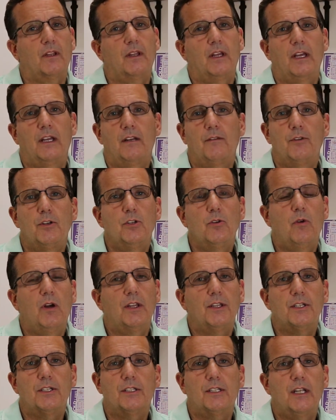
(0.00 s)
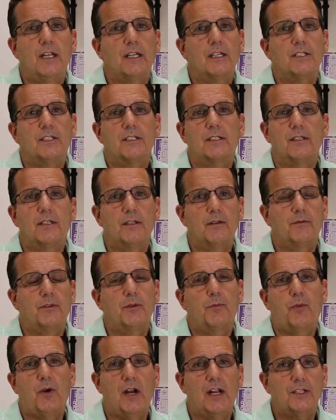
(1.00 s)
And if you do all these things, the
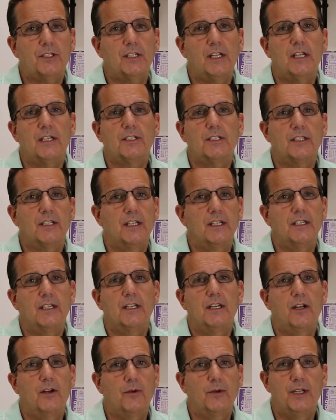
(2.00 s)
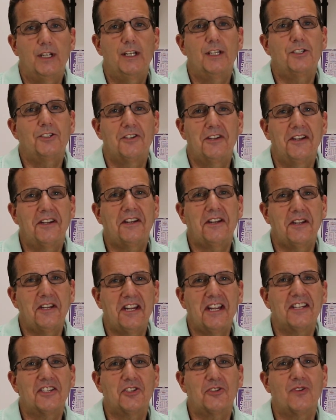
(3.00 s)
process, it can
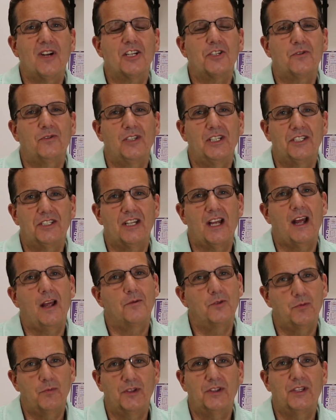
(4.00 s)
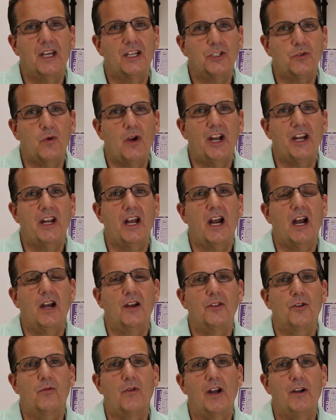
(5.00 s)
get stressful at times, but that's why you hire
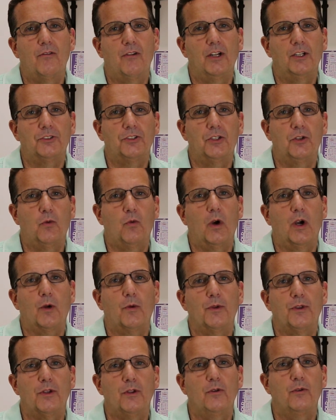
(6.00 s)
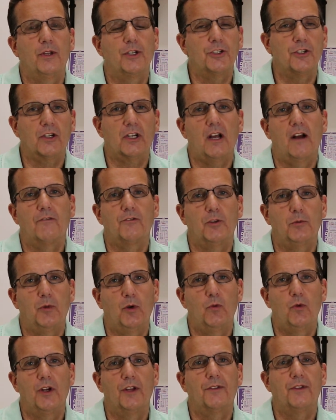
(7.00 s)
the right realtor to work with you that you're comfortable
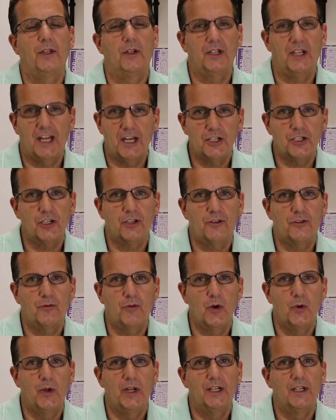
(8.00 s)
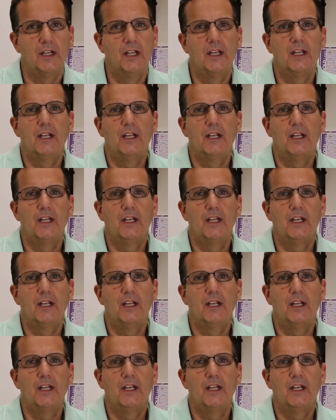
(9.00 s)
with. They'll get you through it.